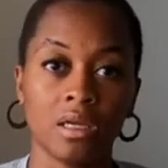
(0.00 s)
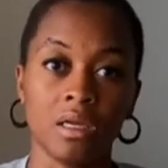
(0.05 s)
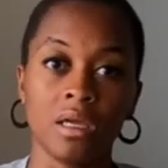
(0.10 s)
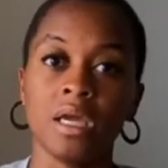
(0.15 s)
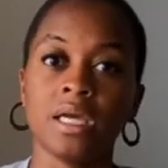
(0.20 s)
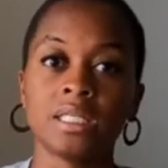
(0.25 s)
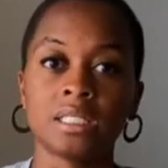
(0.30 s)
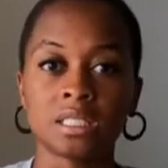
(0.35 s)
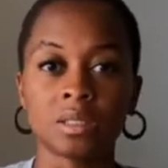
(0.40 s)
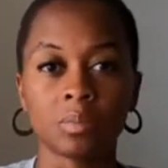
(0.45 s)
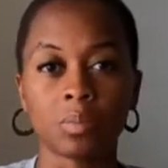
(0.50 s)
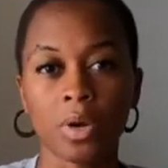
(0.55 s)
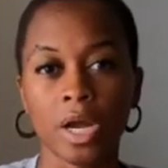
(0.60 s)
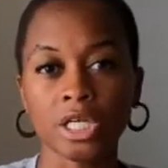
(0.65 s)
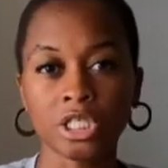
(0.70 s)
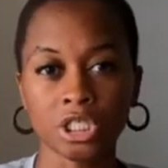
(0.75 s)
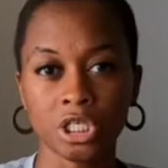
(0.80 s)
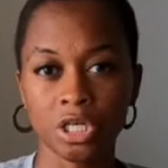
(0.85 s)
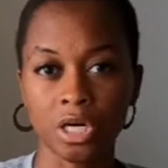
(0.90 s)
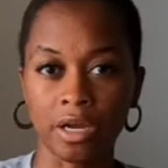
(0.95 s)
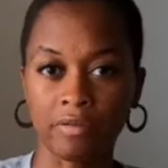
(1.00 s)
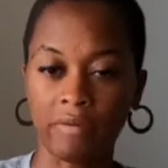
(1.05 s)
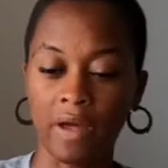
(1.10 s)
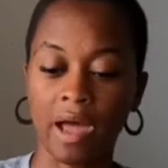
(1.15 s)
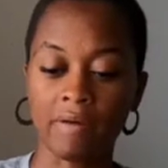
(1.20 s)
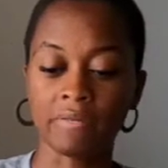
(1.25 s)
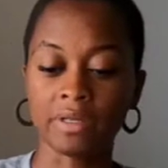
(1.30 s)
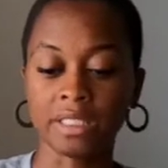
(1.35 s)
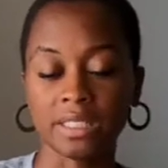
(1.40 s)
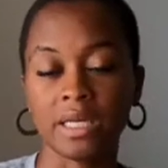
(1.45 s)
it's the pressure of
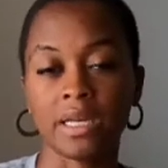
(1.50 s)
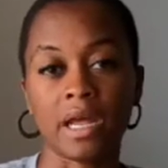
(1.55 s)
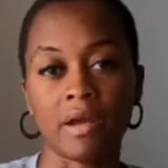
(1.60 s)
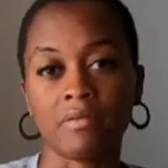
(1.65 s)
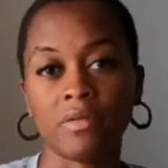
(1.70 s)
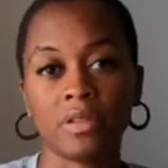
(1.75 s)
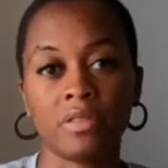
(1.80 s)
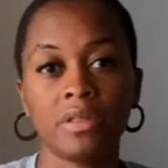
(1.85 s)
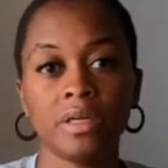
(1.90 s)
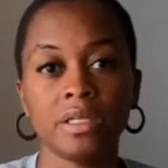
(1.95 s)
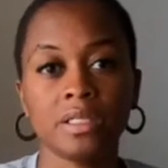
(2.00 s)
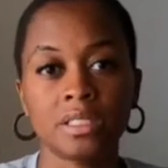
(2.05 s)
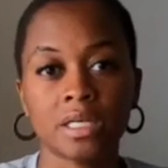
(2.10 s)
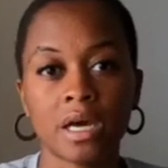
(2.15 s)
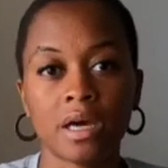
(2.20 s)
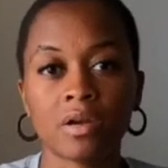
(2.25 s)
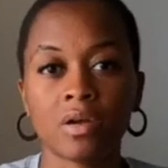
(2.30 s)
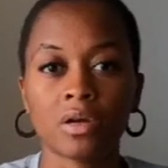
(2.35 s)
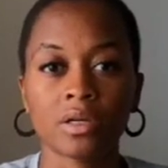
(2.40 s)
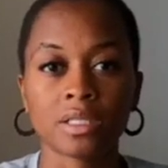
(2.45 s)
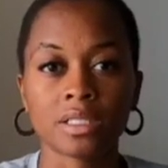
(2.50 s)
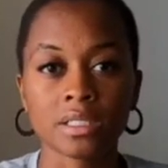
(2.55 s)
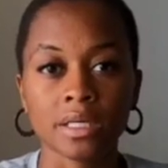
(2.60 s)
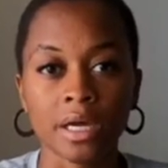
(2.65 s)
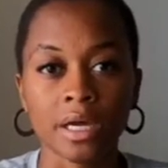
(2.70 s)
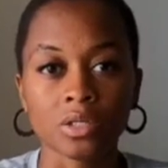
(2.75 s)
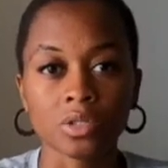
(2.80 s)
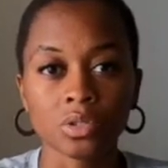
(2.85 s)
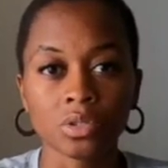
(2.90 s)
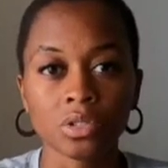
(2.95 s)
having to get everything done on a
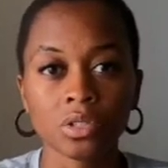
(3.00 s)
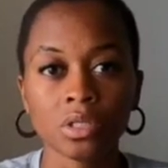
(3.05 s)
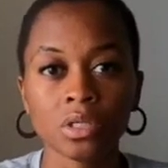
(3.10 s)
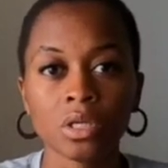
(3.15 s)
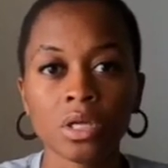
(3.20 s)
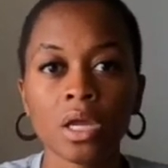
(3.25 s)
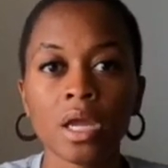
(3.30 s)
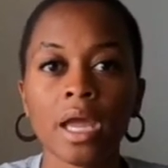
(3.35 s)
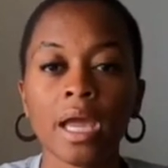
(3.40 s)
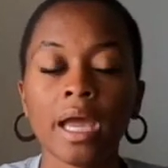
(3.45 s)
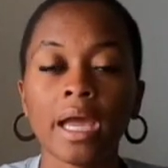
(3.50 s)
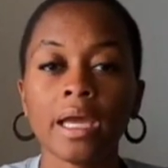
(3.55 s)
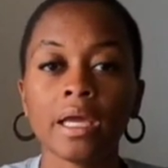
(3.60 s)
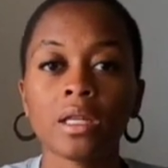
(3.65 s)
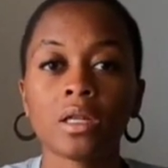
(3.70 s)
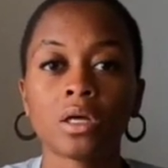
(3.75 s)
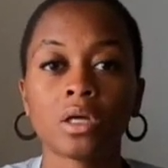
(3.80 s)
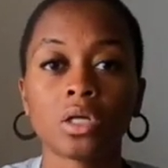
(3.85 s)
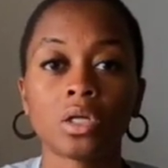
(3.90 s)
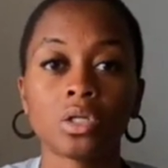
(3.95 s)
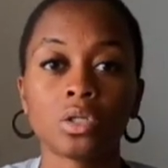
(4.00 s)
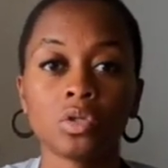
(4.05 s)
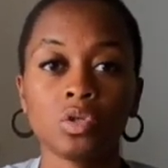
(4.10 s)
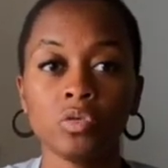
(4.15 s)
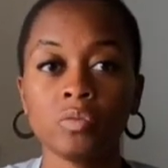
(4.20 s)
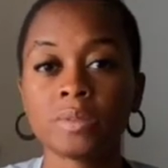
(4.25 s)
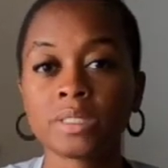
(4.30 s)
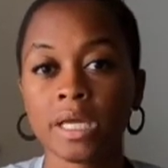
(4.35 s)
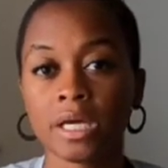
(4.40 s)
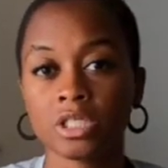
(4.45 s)
schedule, and
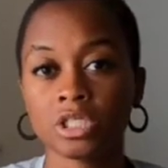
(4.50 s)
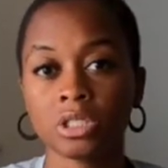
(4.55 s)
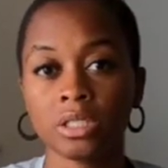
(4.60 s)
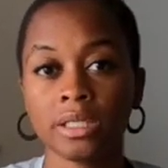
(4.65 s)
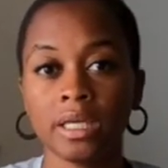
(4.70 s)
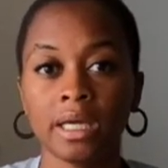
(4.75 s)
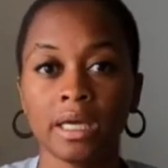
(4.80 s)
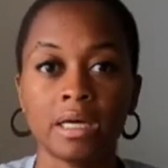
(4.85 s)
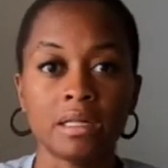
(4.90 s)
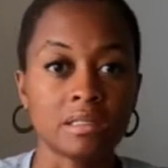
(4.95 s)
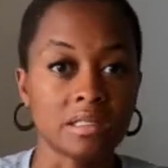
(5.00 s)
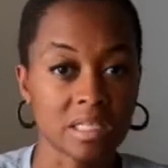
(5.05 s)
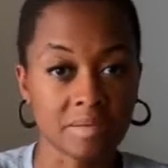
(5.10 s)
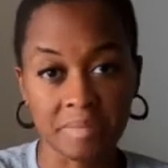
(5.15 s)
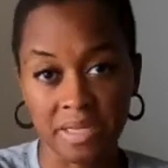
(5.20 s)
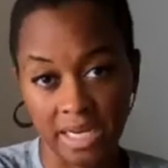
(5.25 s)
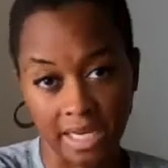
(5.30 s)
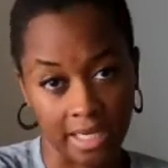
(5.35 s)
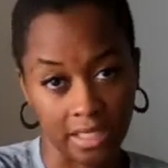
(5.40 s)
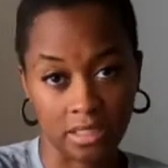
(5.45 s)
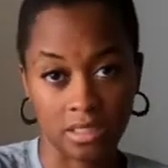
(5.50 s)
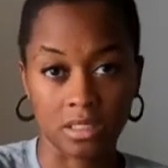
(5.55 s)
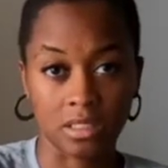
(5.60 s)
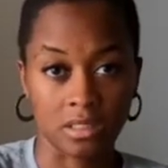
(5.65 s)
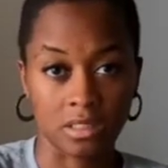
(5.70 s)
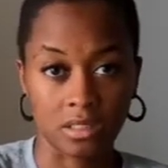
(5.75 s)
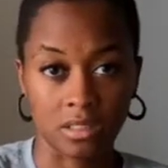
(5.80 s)
loop scheduling eliminates